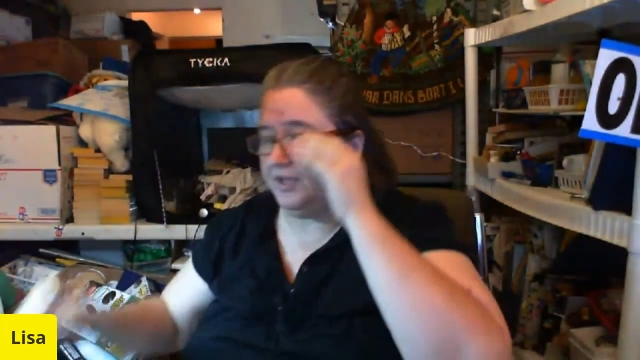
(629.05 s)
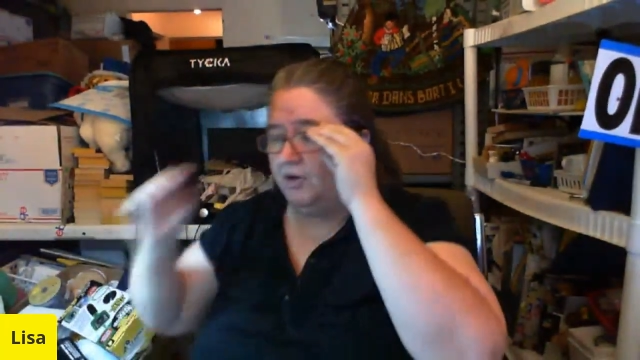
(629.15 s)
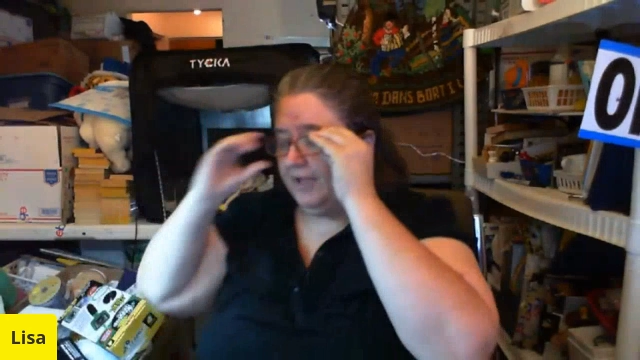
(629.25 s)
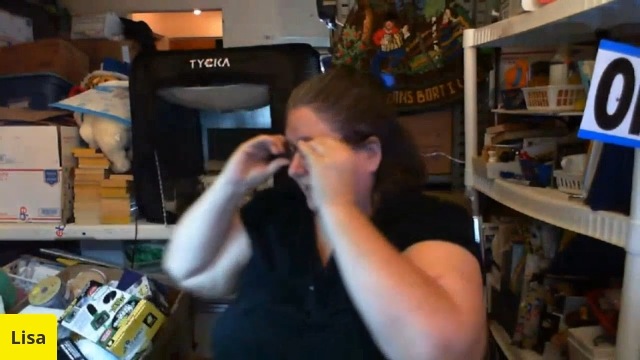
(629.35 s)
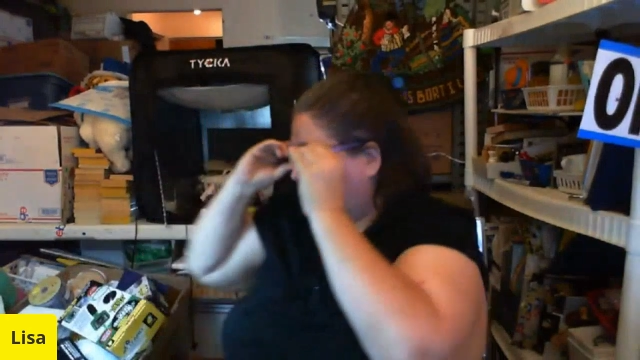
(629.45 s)

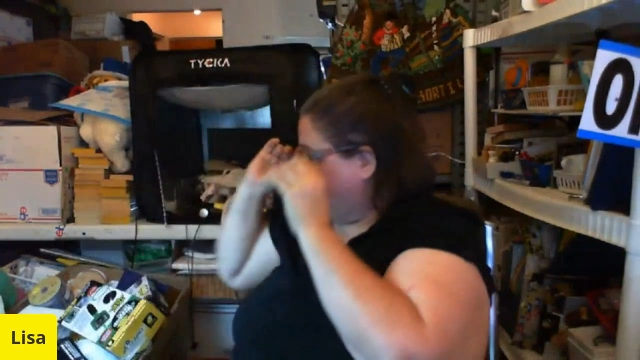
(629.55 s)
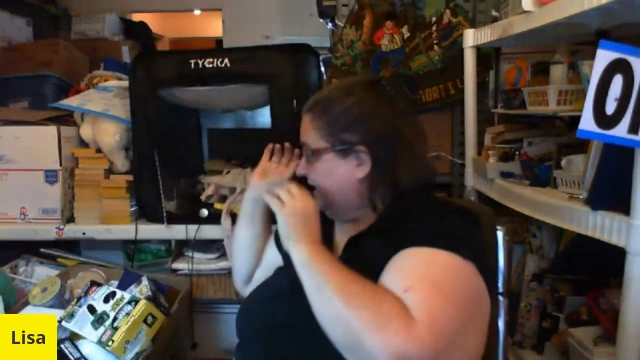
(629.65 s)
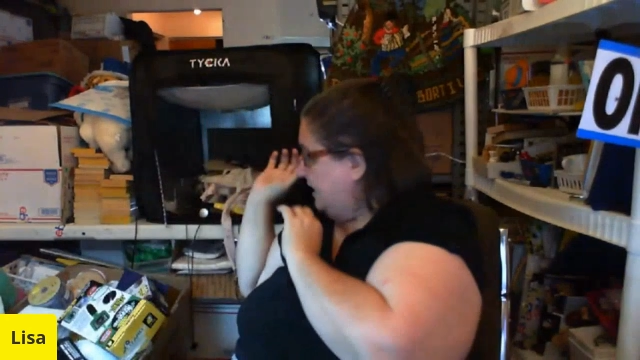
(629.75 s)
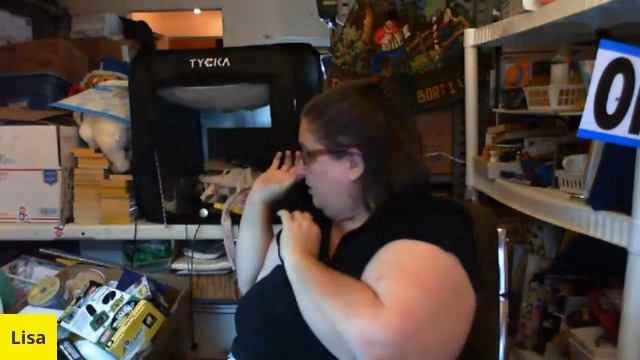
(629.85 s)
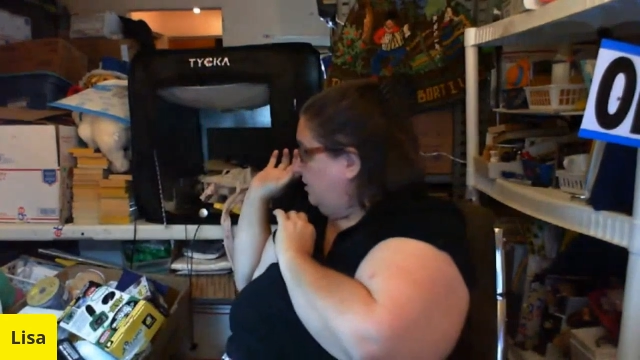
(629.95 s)
Okay,
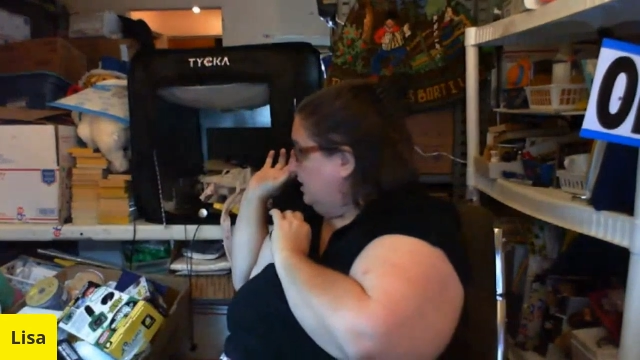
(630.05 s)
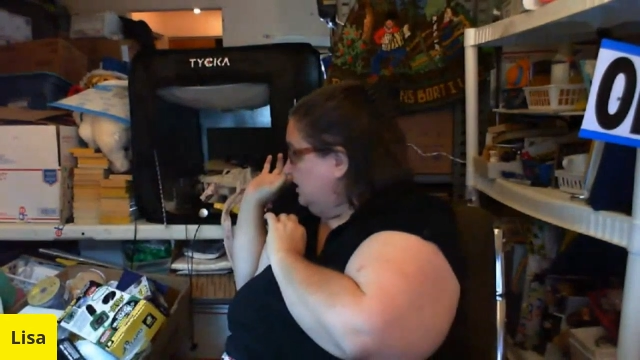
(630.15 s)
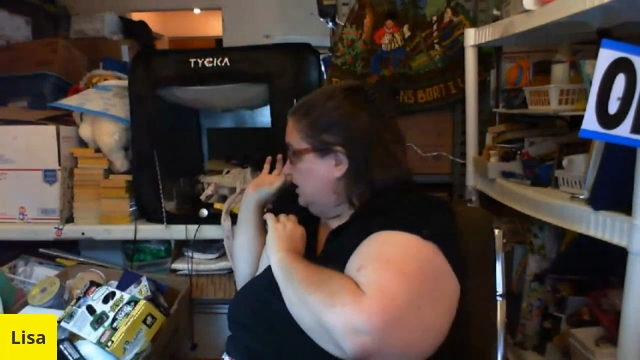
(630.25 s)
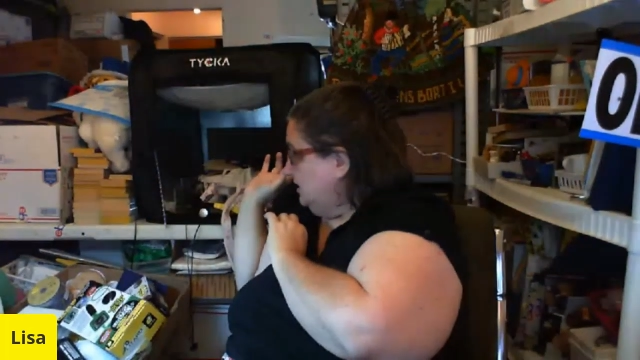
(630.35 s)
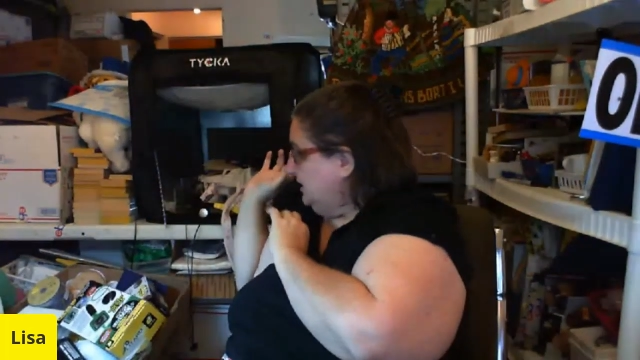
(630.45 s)
now
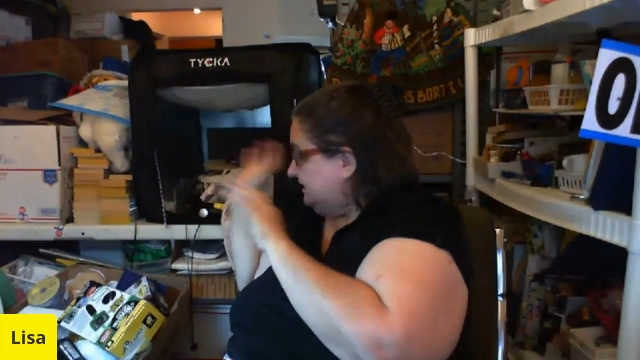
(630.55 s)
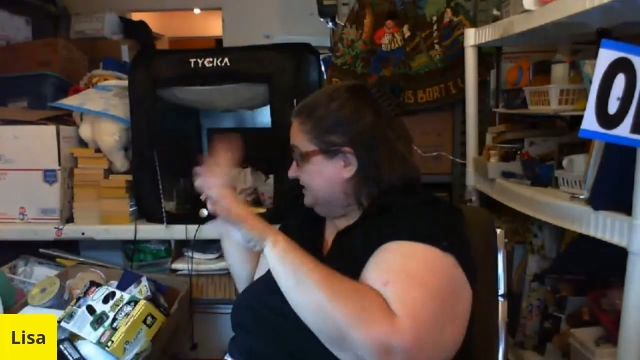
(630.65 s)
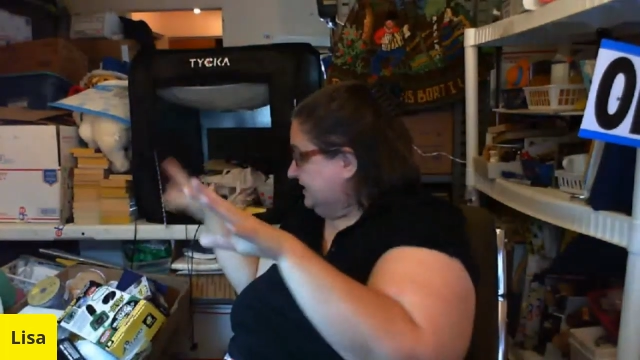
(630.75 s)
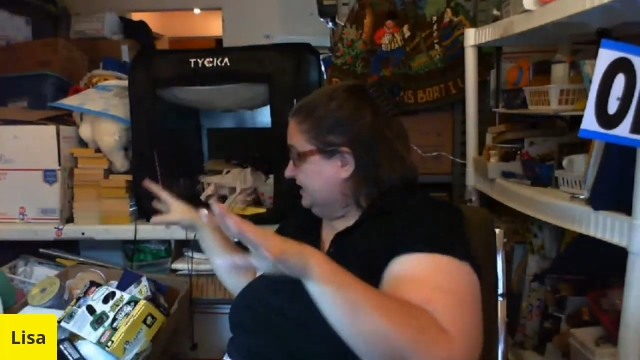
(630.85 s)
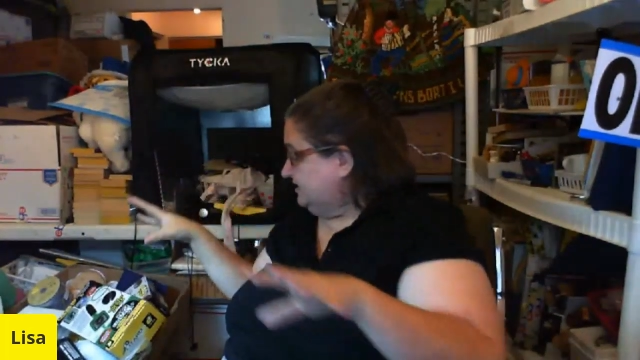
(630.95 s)

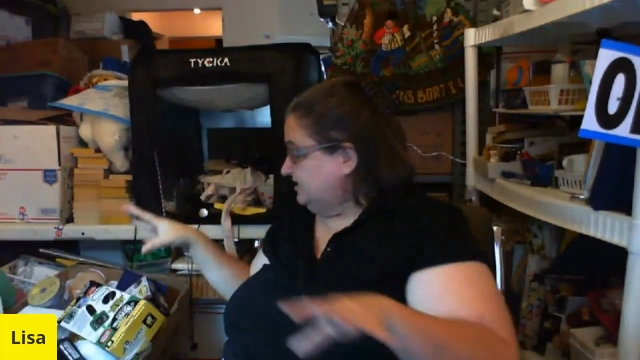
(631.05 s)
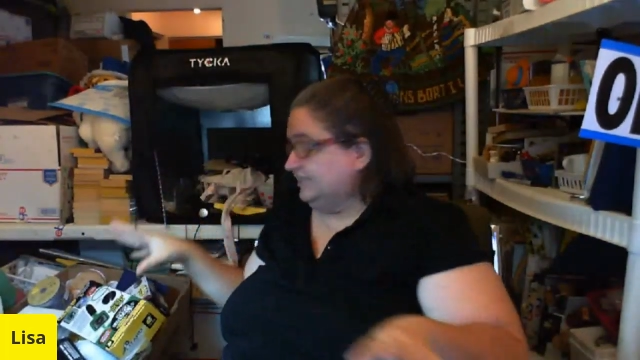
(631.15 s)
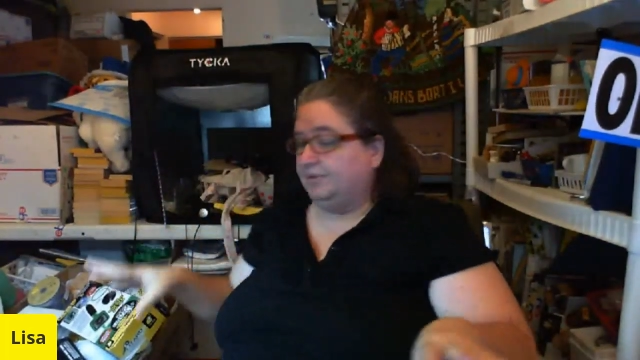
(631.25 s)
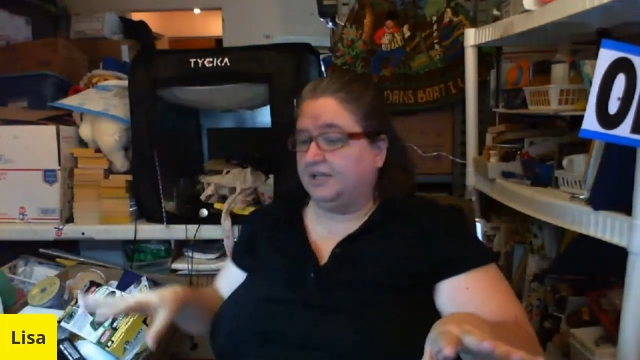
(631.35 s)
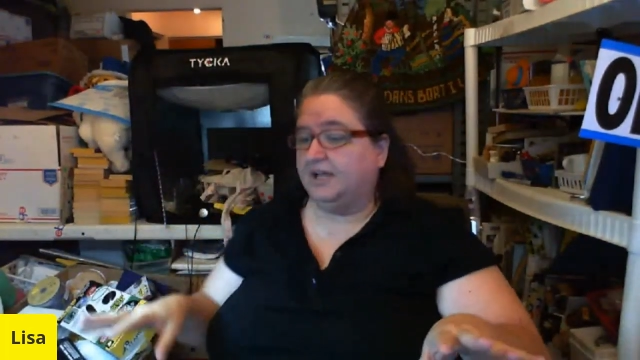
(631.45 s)
let's get into
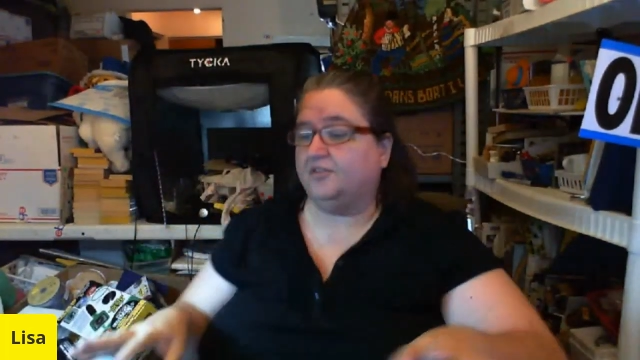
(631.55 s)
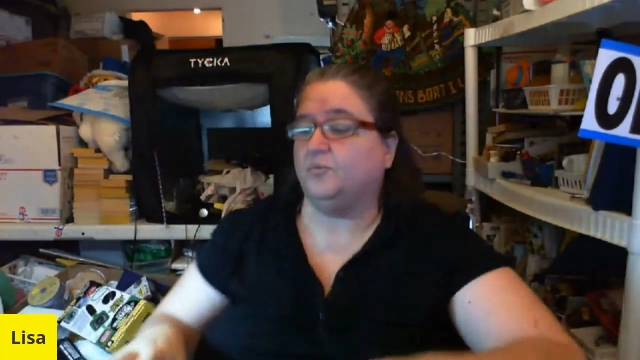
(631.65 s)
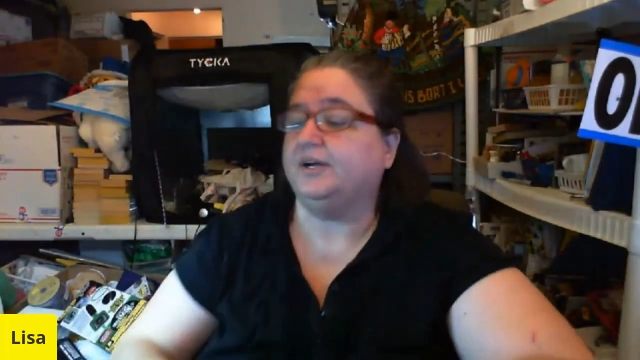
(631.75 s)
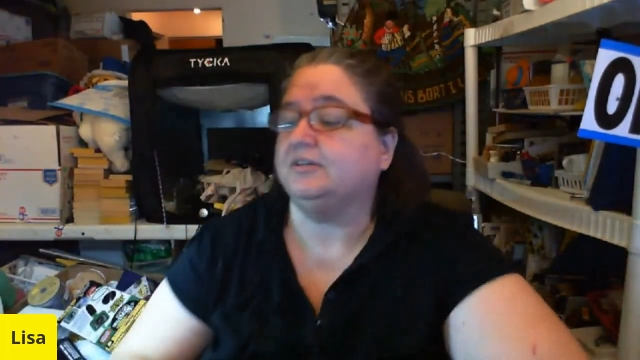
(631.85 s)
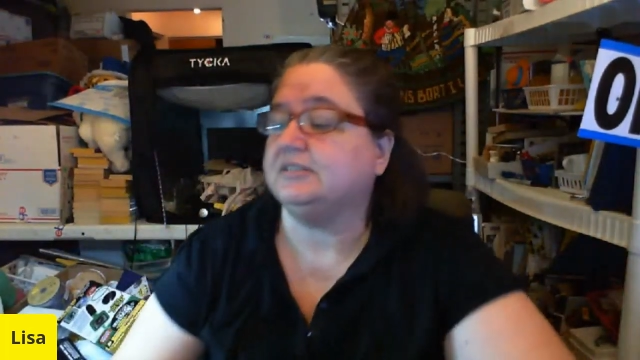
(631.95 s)
some of the other
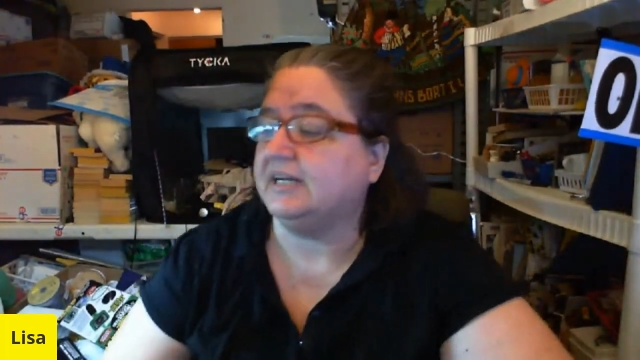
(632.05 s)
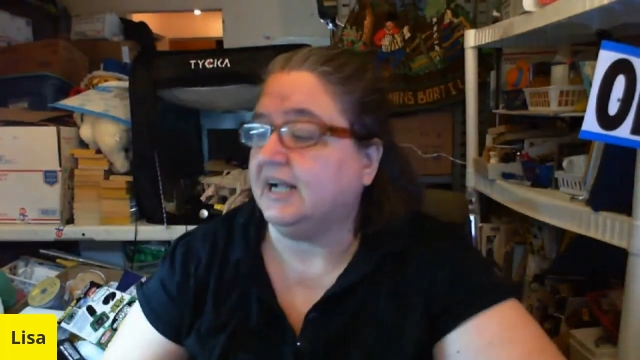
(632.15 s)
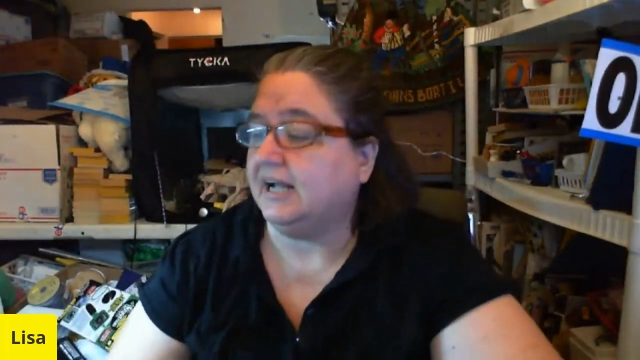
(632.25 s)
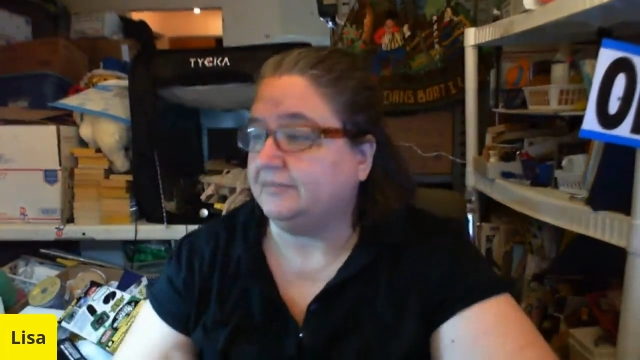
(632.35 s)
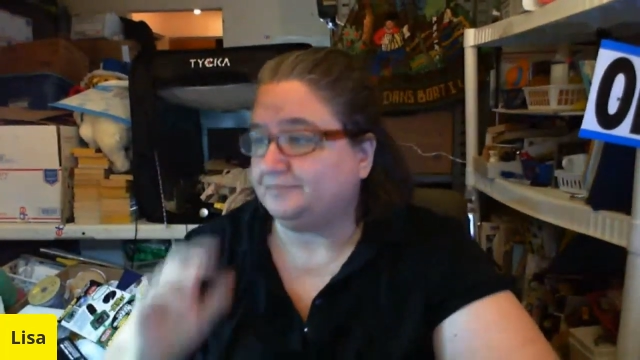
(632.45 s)
wares that I
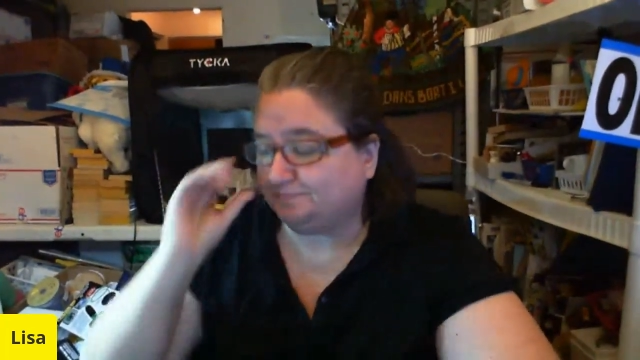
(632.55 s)
got.